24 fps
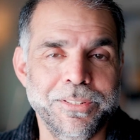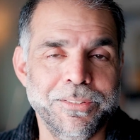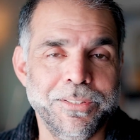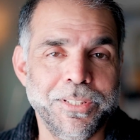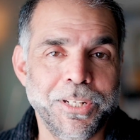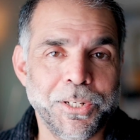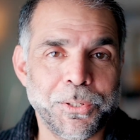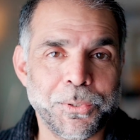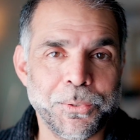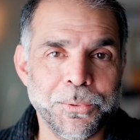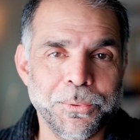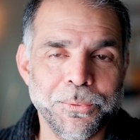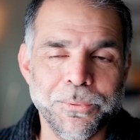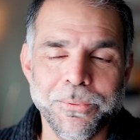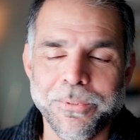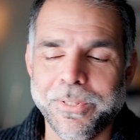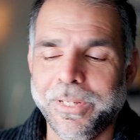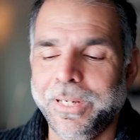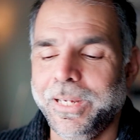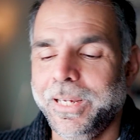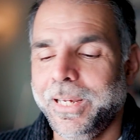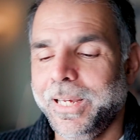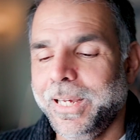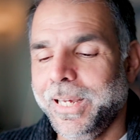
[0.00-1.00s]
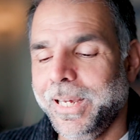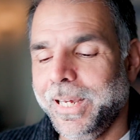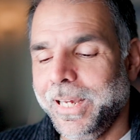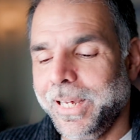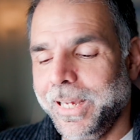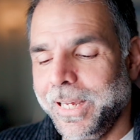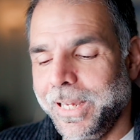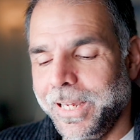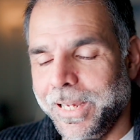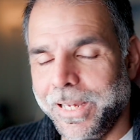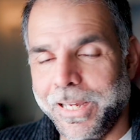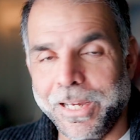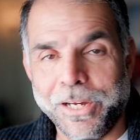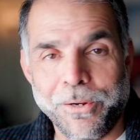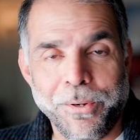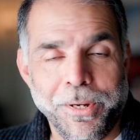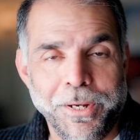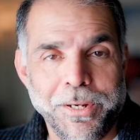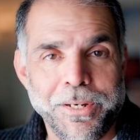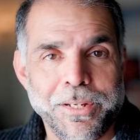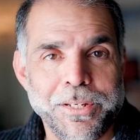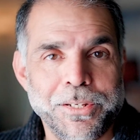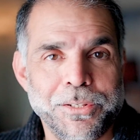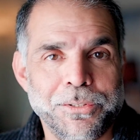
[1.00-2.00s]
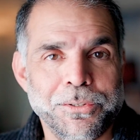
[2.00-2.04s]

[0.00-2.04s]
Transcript: Isn't that cool? All right.